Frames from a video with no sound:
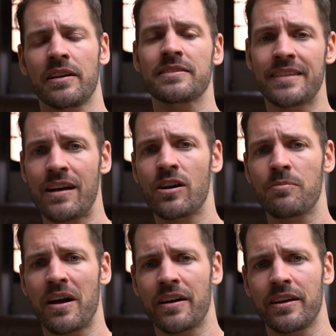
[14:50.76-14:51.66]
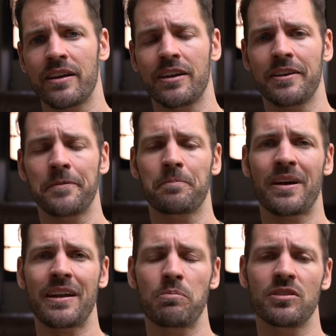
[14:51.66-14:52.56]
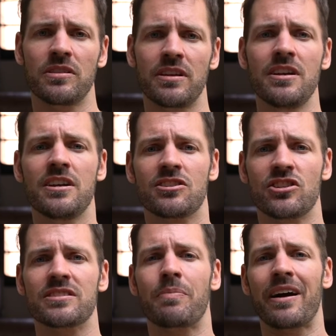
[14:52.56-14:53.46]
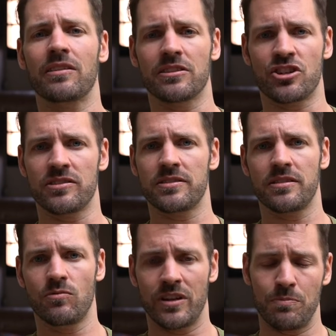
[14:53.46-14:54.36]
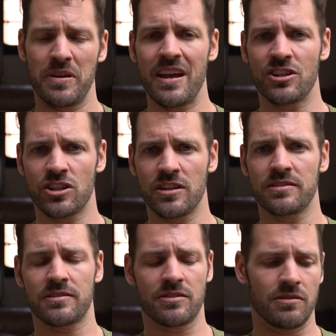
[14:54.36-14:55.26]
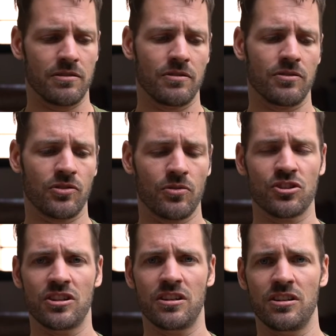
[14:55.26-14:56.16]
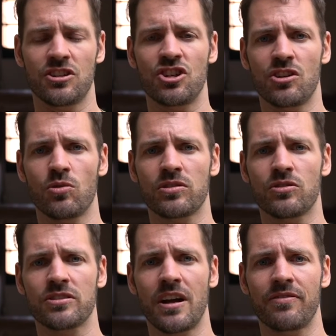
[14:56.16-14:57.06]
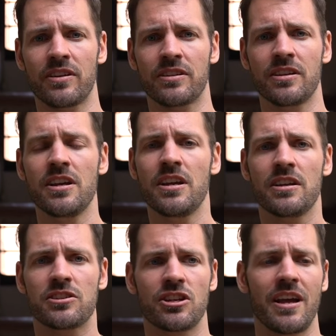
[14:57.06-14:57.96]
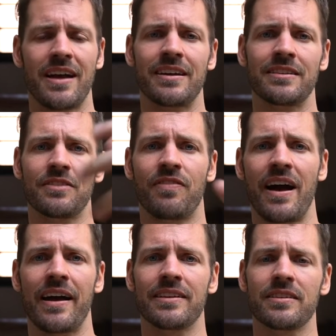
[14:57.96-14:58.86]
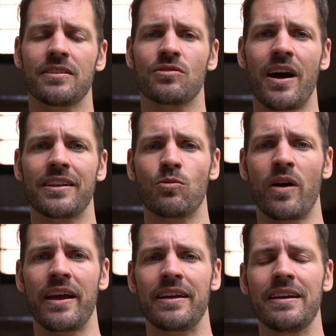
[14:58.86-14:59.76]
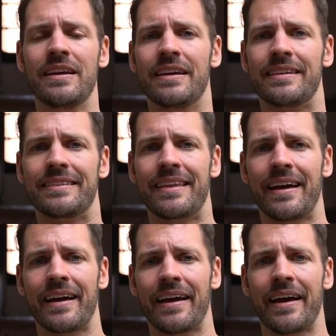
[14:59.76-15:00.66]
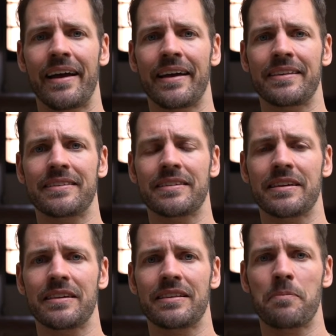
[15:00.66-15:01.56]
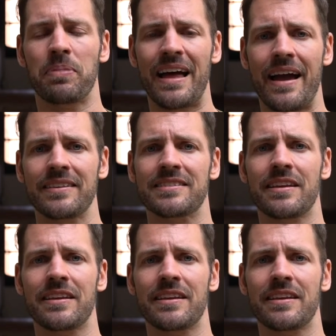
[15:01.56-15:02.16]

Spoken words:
Sarah, my deputy, she's a biologist with a PhD. So she knows her stuff, and she identified right away that the plants